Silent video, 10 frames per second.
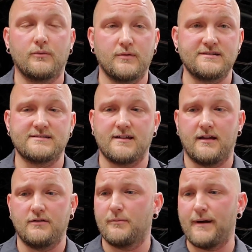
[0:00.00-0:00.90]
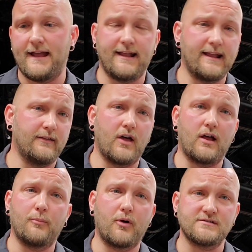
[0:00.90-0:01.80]
which is you can buy it at any of the
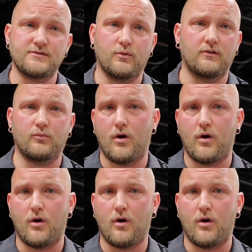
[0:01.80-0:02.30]
auto parts stores.